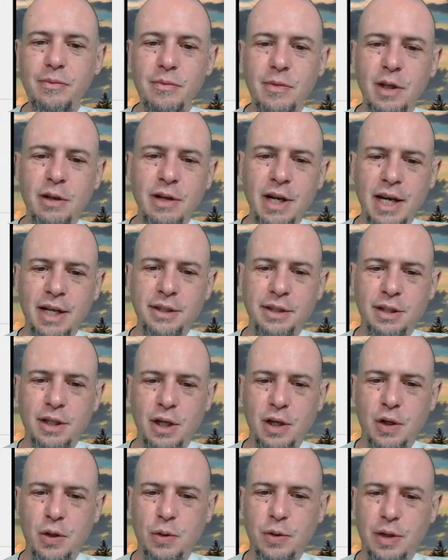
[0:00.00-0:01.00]
Right,
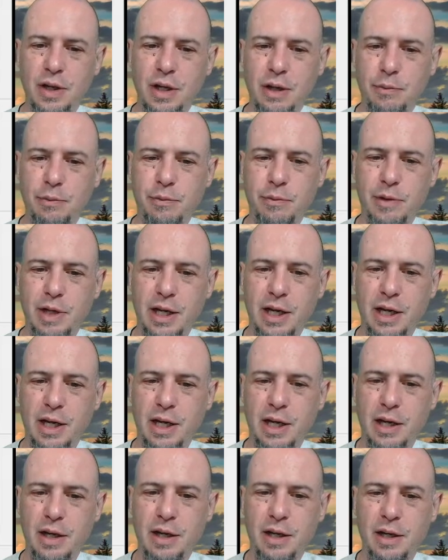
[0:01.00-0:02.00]
so
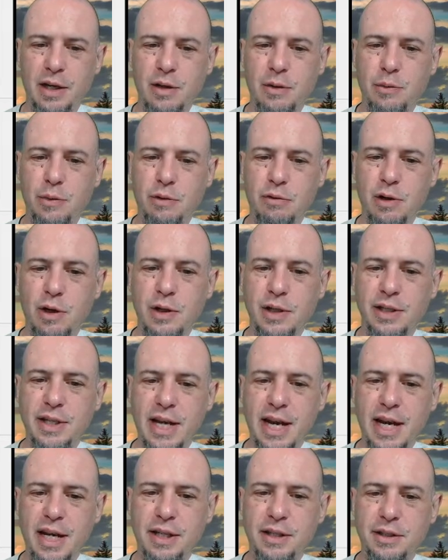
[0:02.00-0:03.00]
uh, we roll the
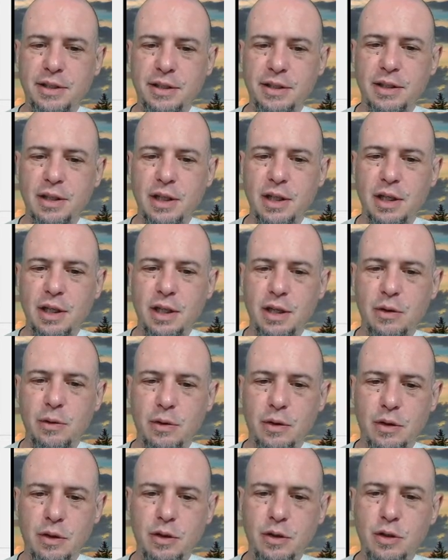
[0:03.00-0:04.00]
dice,
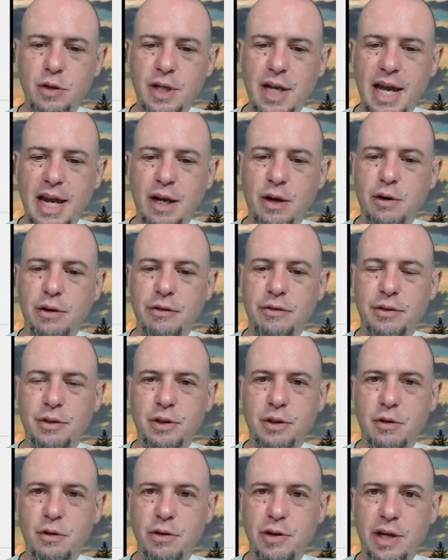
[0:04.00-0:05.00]
choose a category for
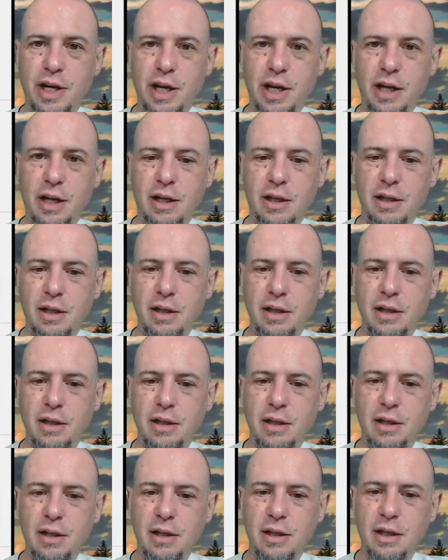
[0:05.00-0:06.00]
scoring,
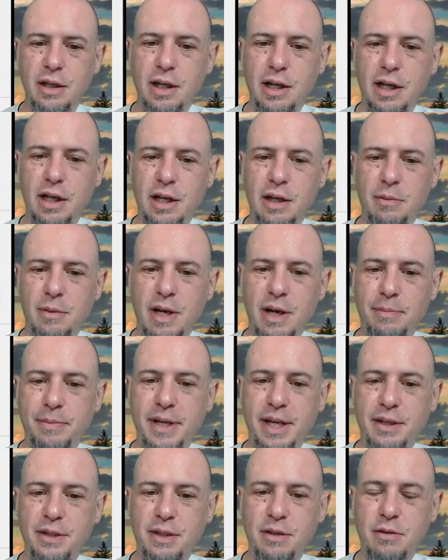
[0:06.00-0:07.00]
um,
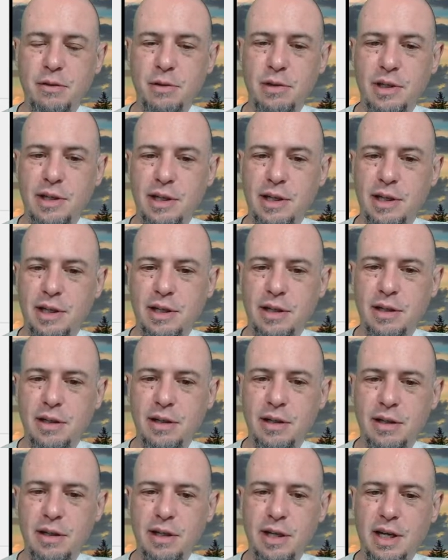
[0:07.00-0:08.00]
update score,
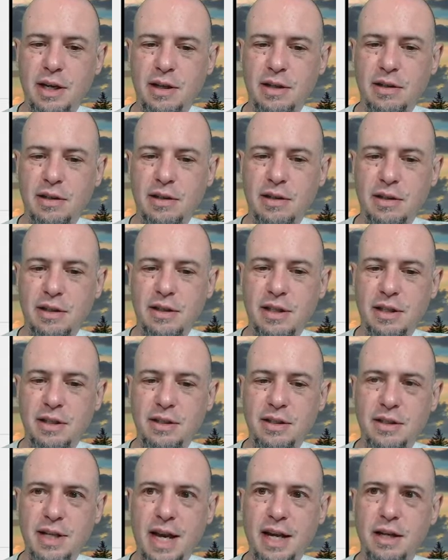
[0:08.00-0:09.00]
and this
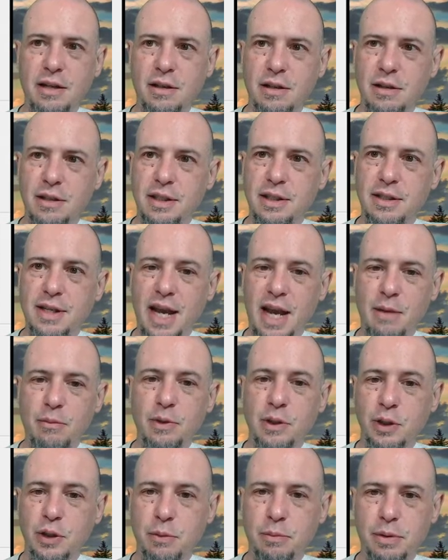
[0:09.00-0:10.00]
cycle, this game
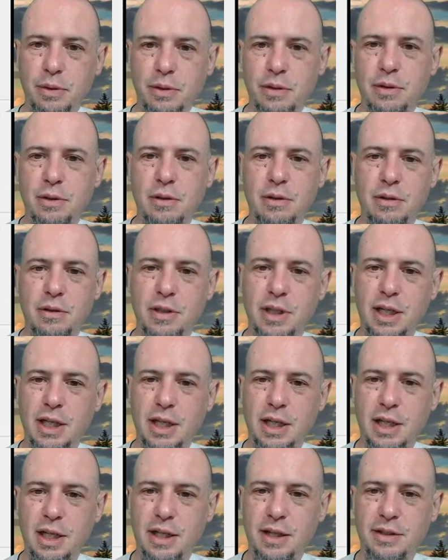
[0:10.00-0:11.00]
loop,
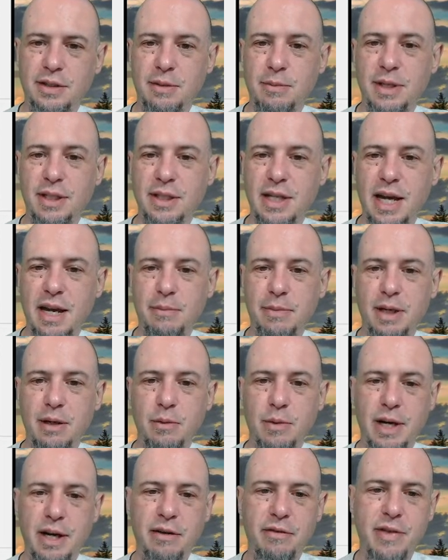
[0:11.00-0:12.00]
uh, somebody's got to be
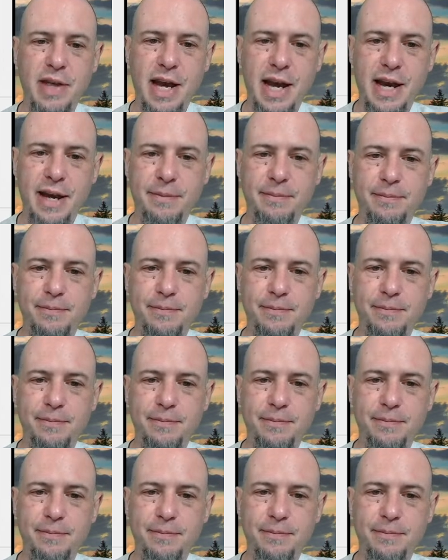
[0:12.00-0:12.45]
aware of that.